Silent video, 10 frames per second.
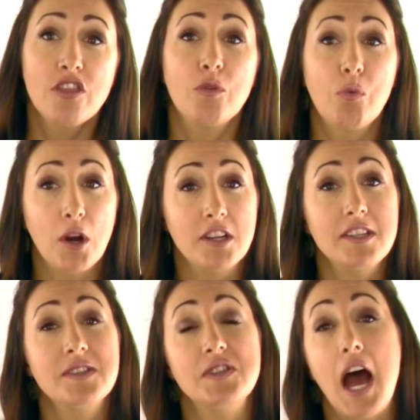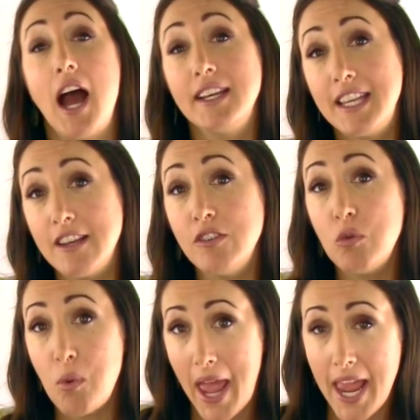The word does not give
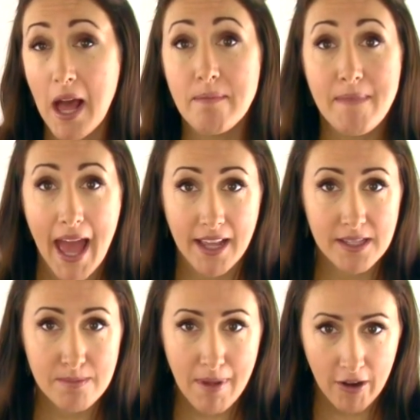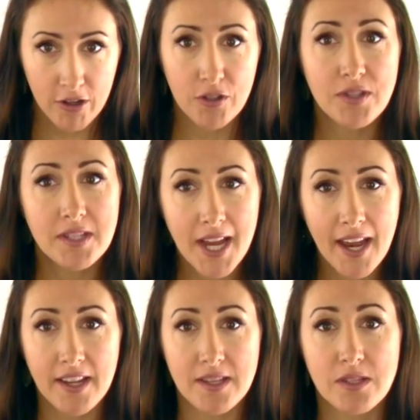away a man's marital
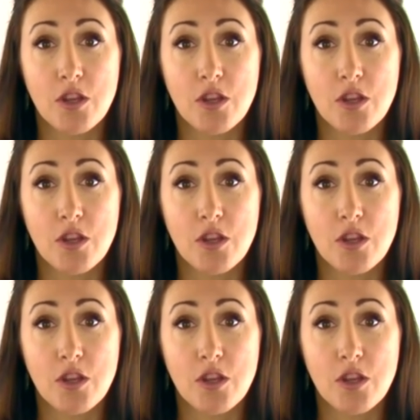status,